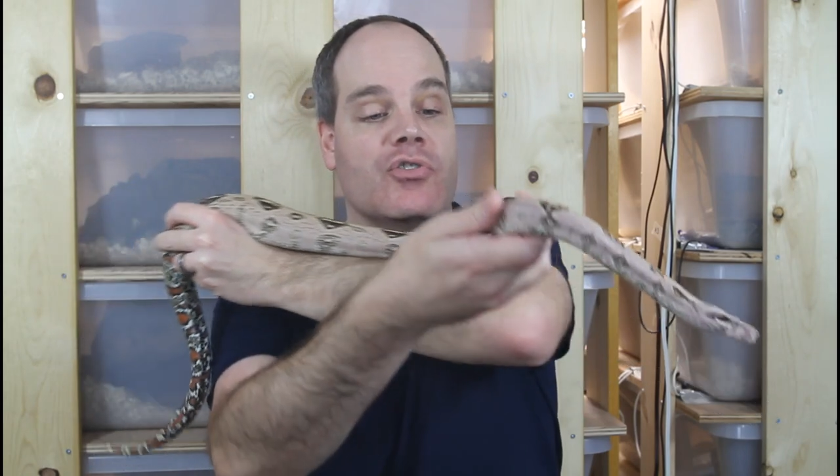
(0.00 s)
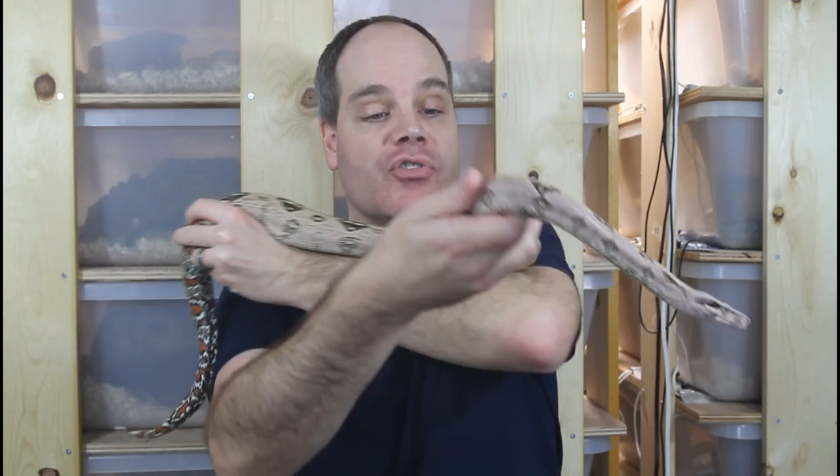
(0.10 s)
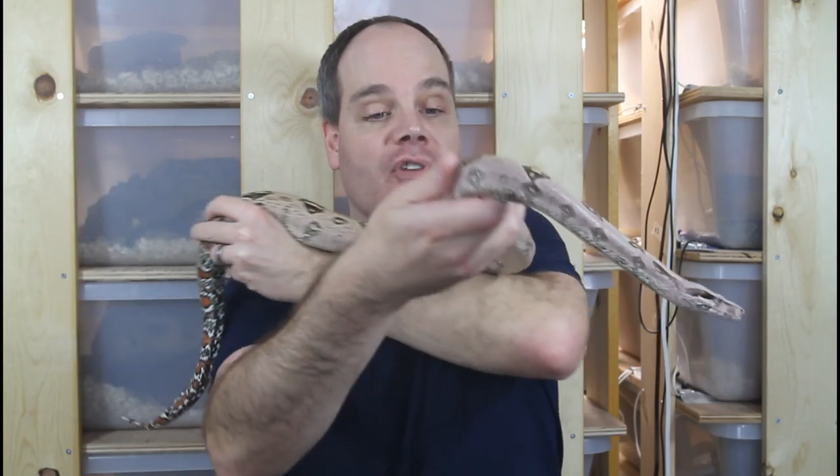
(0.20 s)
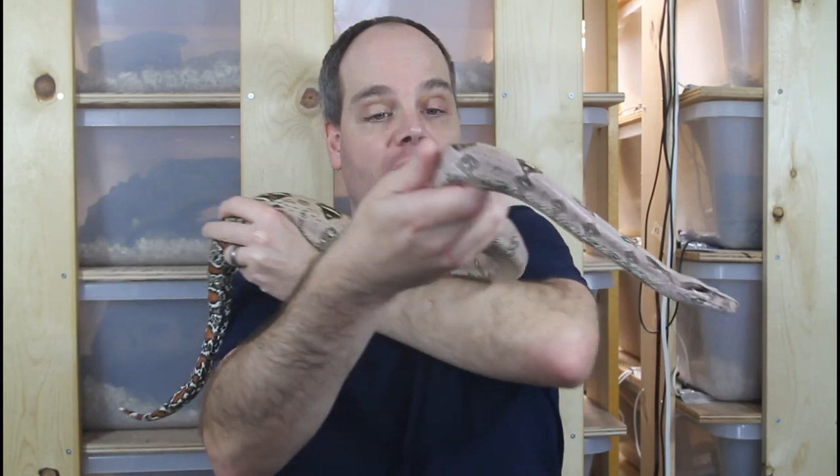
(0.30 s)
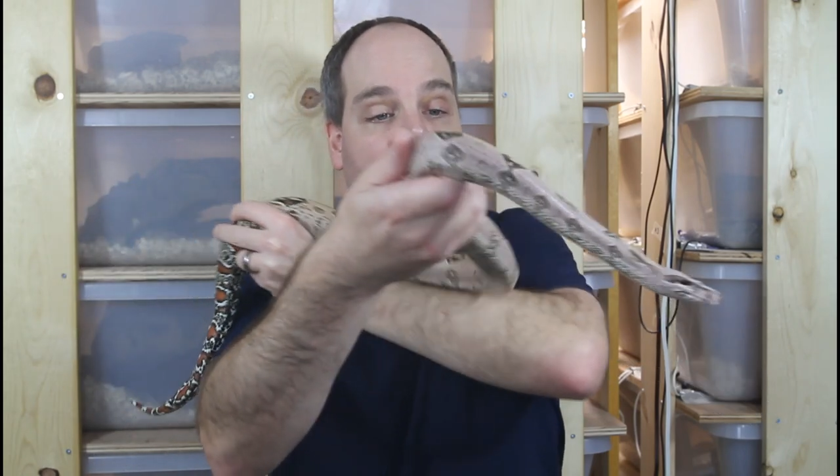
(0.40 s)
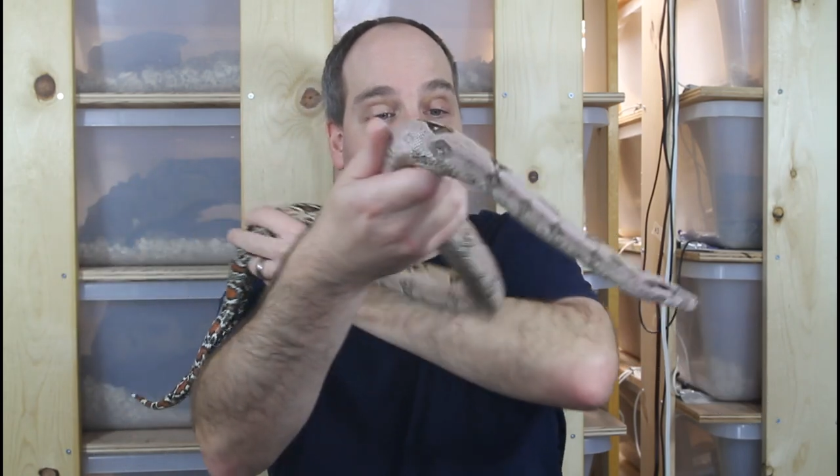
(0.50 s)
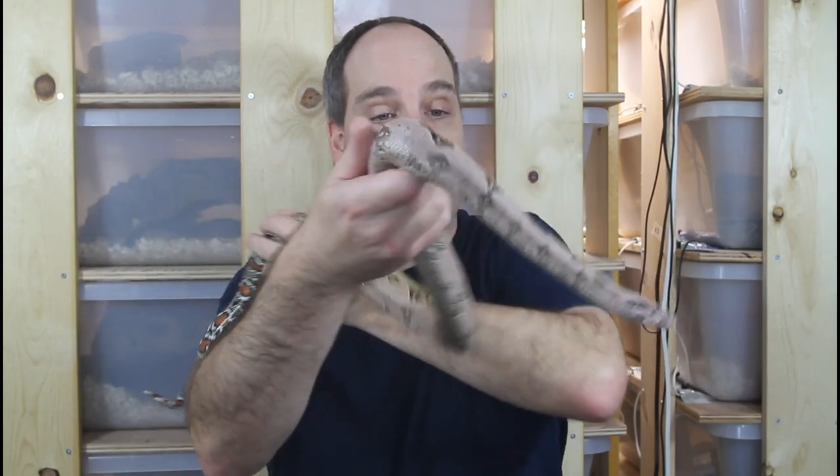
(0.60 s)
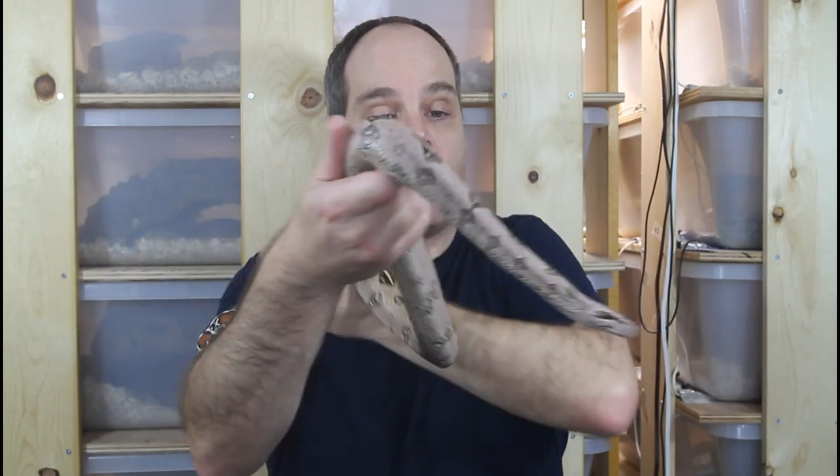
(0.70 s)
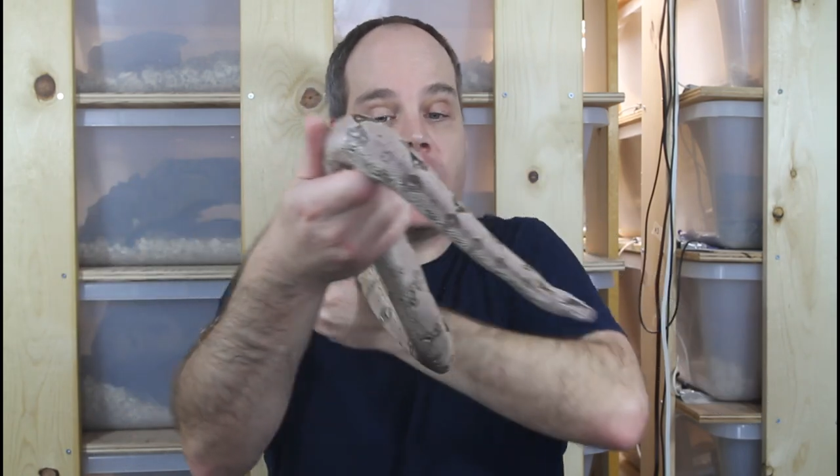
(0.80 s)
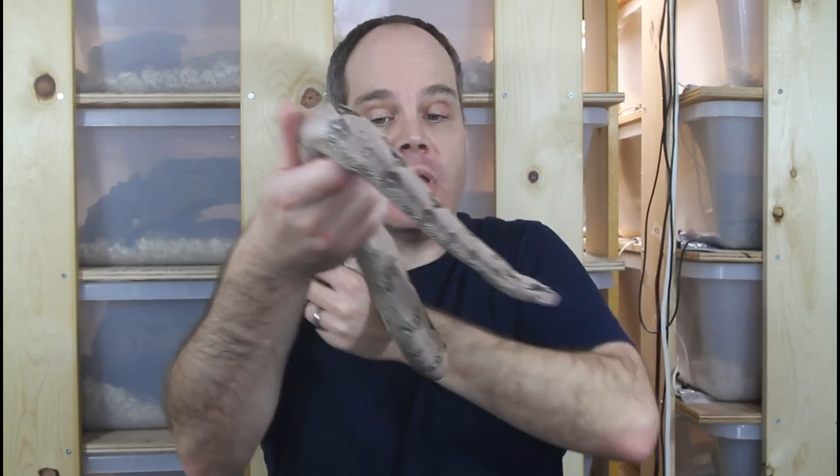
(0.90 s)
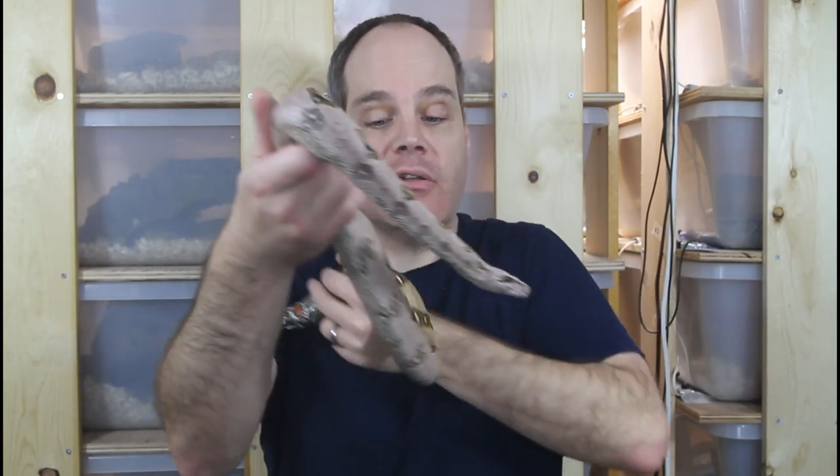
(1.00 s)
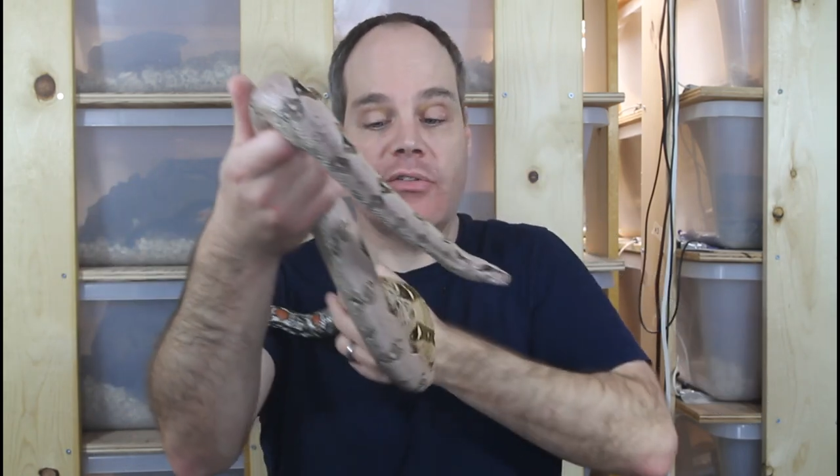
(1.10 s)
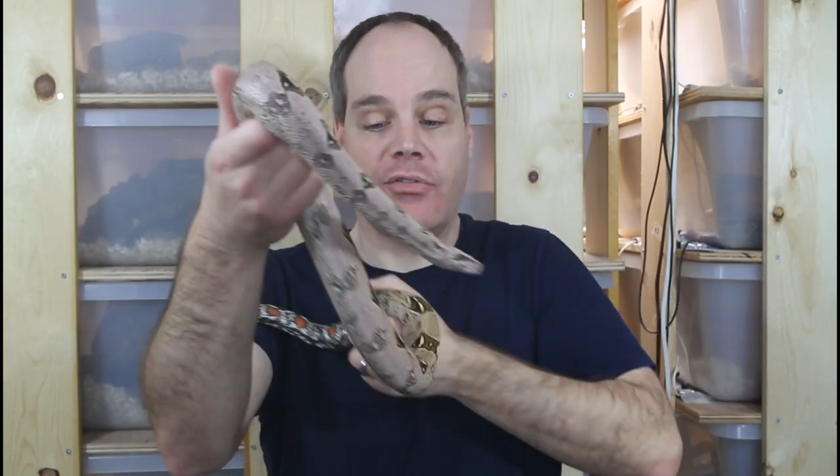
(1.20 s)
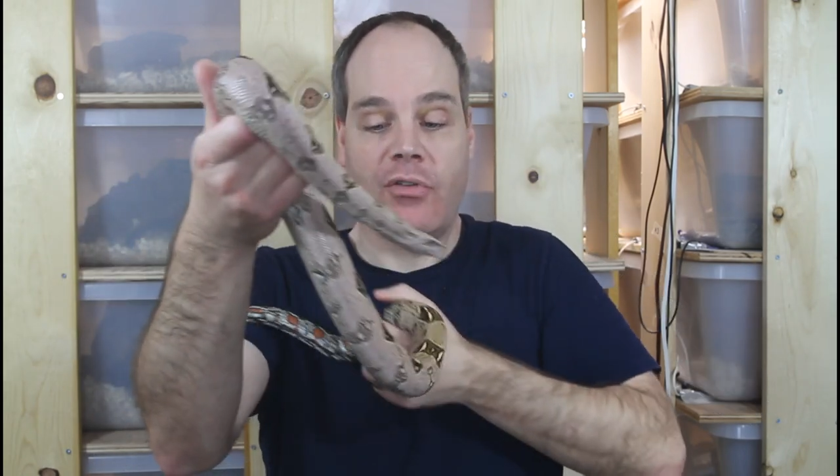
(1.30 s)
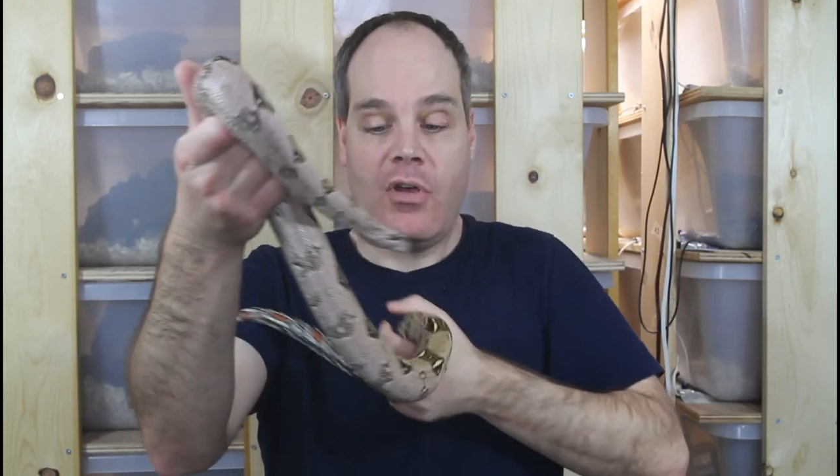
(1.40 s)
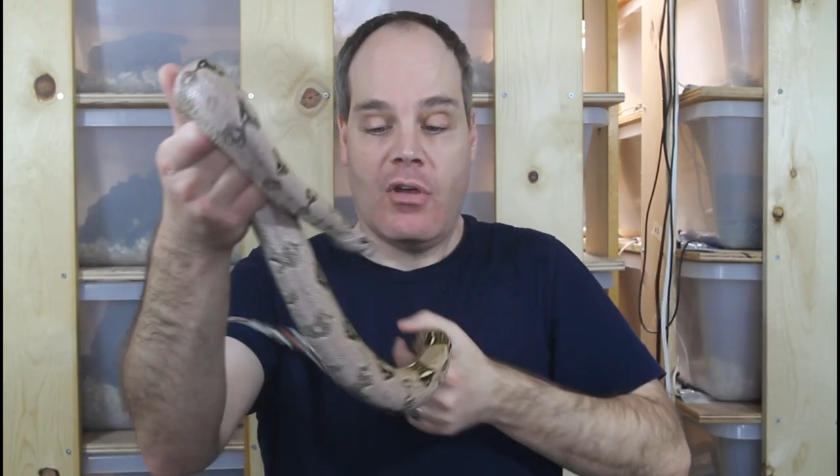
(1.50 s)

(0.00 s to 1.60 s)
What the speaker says: She's got a lot of pinks.